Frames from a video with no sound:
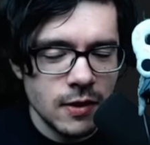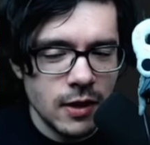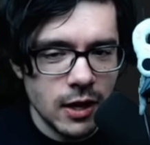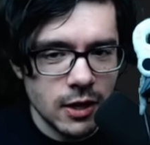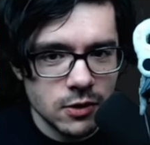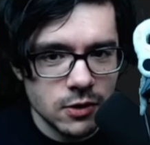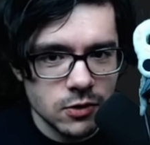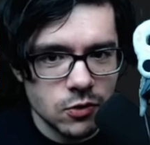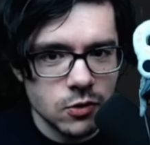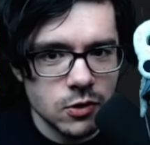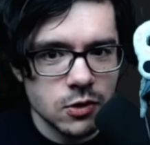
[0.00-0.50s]

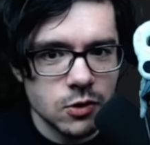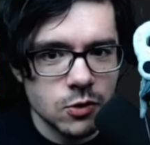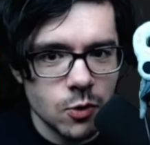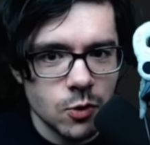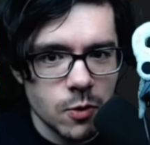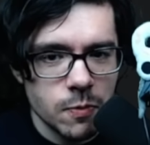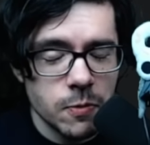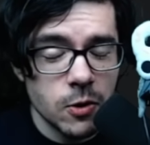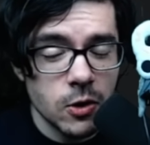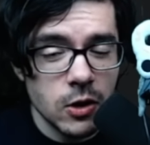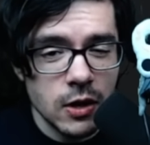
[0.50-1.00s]
extra
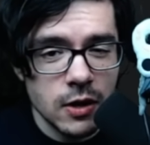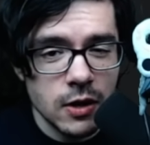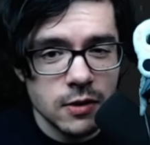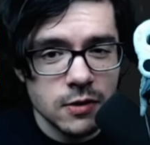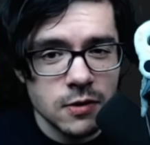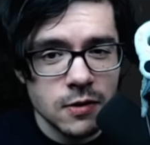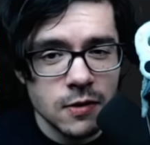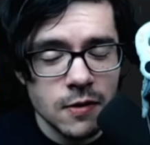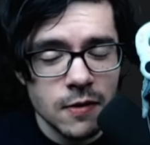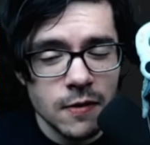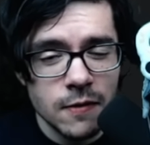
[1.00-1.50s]
soul per
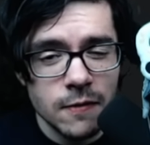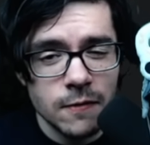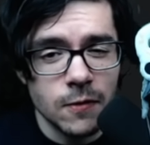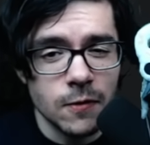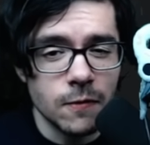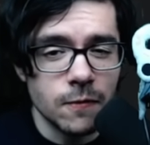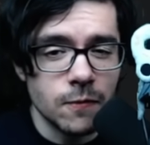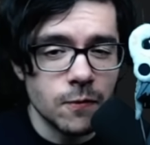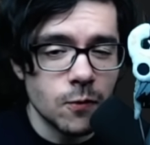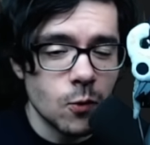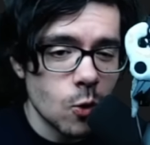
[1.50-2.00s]
hit
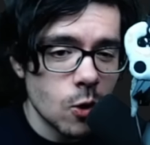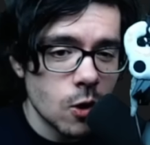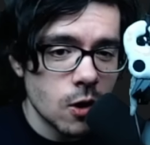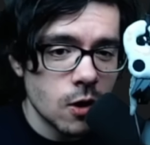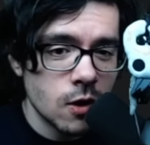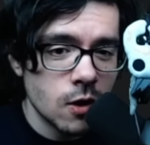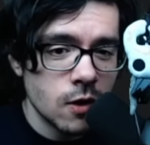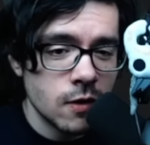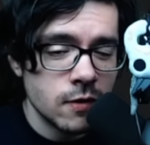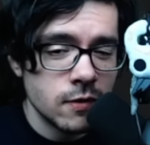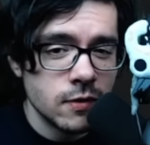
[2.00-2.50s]
for
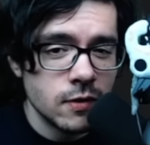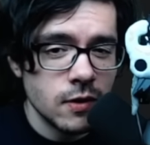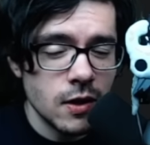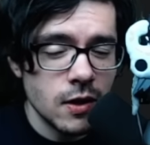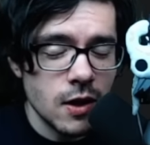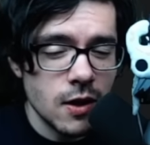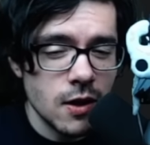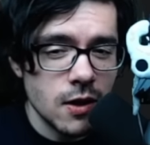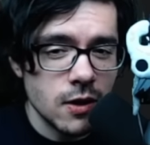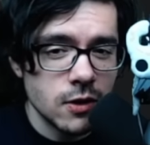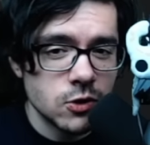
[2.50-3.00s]
4
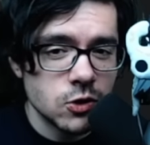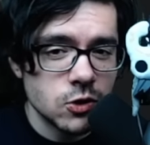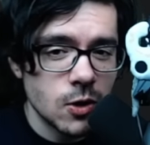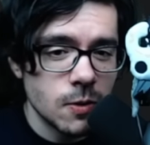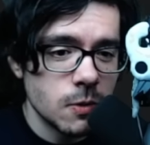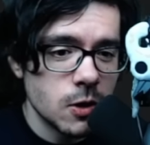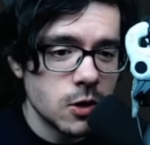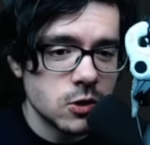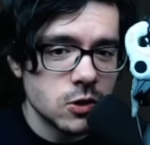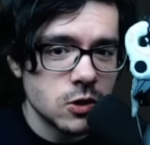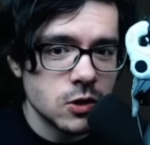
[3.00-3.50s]

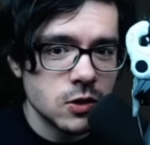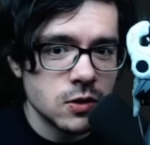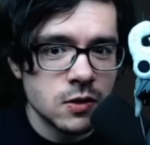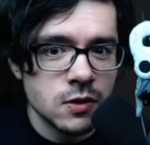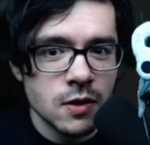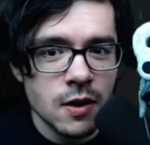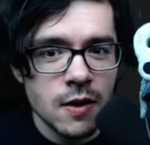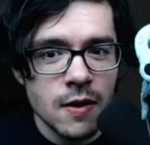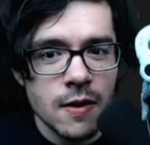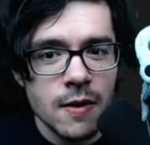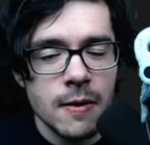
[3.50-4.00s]
charm
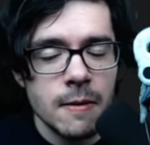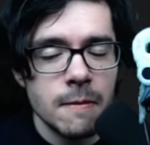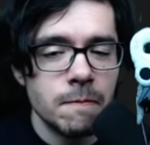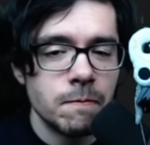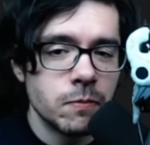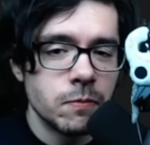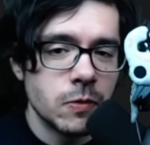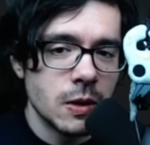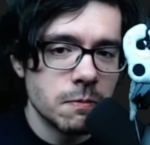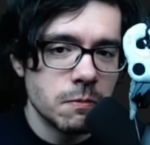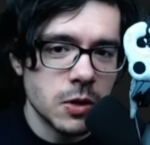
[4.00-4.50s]
notches.
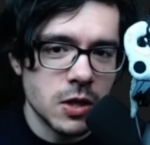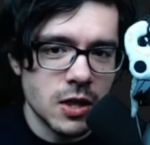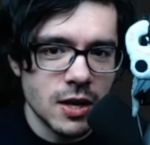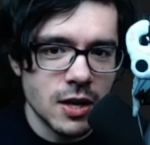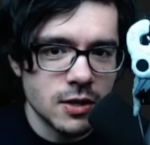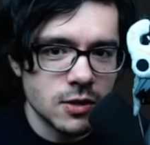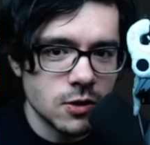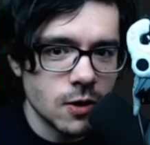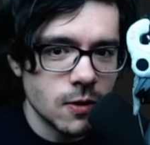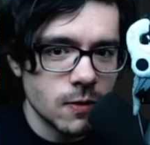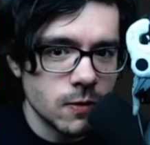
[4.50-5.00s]
But
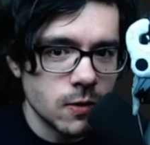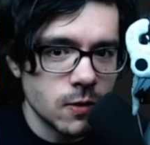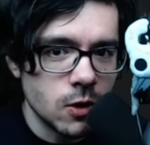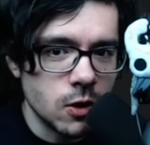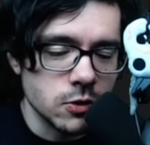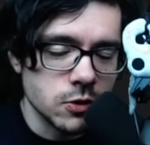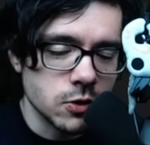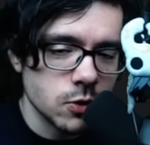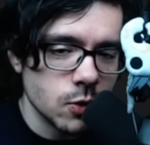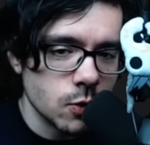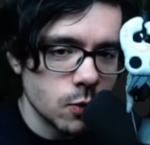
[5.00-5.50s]
that's
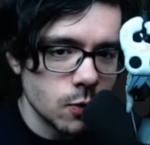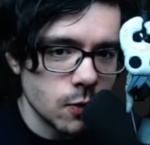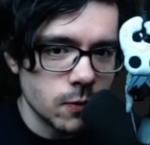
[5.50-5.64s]
also,